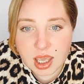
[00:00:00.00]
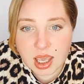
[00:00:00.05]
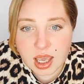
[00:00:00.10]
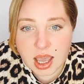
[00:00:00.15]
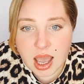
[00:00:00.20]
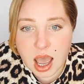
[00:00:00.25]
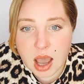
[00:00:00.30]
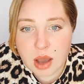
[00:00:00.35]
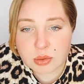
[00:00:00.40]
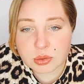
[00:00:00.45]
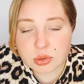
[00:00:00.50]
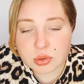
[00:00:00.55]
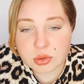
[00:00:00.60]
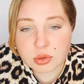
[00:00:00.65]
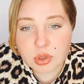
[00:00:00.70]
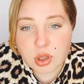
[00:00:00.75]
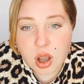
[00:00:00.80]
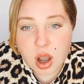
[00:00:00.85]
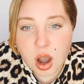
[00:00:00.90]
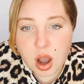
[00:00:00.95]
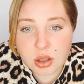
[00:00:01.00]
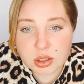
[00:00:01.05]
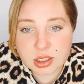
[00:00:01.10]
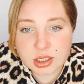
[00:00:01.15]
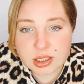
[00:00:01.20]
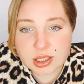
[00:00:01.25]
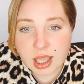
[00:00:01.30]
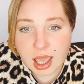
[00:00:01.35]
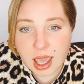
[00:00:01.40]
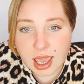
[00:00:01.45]
How to
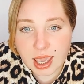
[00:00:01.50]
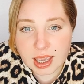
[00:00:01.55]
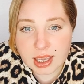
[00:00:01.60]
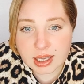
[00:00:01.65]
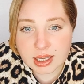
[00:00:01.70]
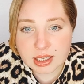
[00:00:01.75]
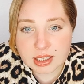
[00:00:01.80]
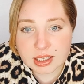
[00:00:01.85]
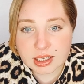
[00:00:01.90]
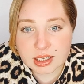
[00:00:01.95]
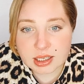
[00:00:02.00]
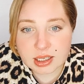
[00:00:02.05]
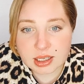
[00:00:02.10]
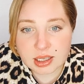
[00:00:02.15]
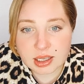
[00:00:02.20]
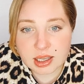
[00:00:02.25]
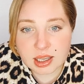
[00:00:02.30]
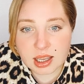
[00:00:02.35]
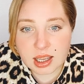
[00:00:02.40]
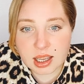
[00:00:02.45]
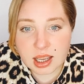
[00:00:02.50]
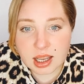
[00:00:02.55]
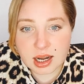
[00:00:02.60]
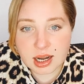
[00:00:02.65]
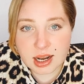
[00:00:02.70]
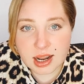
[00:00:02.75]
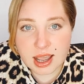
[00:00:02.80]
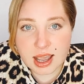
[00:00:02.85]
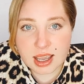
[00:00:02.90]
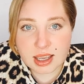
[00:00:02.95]
not take
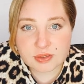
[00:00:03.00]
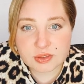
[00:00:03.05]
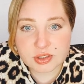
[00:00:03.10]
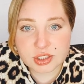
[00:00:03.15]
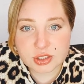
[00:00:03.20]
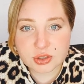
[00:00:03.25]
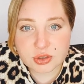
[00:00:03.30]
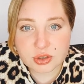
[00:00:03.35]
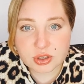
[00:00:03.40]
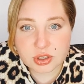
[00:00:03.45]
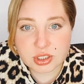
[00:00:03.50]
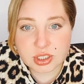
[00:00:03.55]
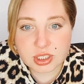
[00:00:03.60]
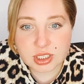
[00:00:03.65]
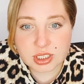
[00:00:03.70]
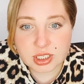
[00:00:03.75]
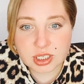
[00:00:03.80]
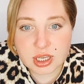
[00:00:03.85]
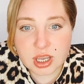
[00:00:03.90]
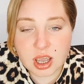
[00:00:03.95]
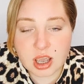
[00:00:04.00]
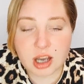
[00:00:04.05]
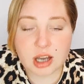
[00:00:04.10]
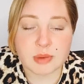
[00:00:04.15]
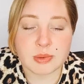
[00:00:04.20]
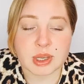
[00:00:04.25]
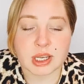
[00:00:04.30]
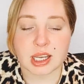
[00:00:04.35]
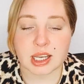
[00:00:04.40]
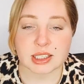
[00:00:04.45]
life seriously.
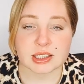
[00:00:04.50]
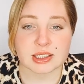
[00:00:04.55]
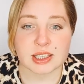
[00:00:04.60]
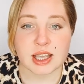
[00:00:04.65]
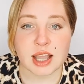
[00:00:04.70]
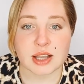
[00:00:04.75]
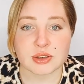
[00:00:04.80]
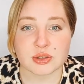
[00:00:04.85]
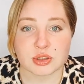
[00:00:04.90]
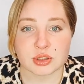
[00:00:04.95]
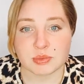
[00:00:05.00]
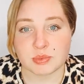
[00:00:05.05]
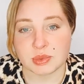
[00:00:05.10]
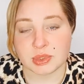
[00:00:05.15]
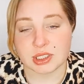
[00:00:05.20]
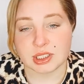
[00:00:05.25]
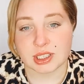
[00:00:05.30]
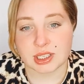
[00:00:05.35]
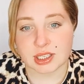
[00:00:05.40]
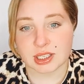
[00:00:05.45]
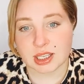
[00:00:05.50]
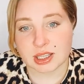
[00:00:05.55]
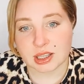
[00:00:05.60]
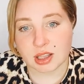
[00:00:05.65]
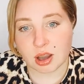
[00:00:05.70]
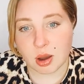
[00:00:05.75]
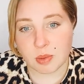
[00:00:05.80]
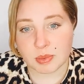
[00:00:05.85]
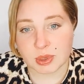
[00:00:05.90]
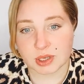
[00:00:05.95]
Oh my God, that should be a
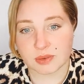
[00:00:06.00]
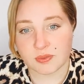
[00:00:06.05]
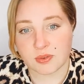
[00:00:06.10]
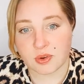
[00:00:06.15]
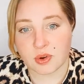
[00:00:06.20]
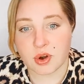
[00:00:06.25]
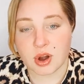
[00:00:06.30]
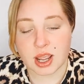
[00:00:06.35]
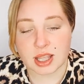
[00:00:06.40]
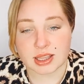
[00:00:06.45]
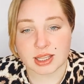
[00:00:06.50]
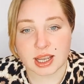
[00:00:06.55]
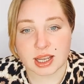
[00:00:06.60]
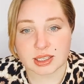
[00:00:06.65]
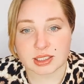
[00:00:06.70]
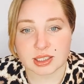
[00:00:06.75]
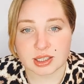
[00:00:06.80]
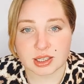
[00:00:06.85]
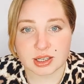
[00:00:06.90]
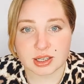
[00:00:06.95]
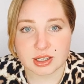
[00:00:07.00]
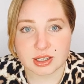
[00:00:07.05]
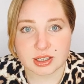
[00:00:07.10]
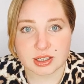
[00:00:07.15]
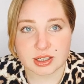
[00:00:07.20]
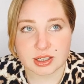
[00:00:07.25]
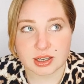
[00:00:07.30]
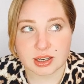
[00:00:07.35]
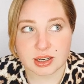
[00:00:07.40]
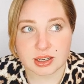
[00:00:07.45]
topic for
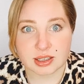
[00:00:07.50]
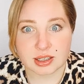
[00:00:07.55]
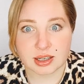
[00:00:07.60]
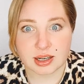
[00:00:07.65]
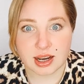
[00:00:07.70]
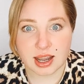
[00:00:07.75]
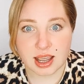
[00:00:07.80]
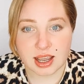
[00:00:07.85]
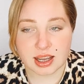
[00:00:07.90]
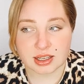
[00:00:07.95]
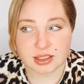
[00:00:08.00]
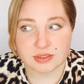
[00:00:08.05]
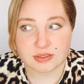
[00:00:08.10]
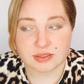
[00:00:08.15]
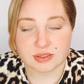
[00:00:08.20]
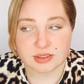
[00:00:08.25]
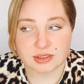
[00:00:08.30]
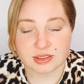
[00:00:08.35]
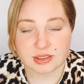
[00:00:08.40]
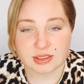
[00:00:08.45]
another live.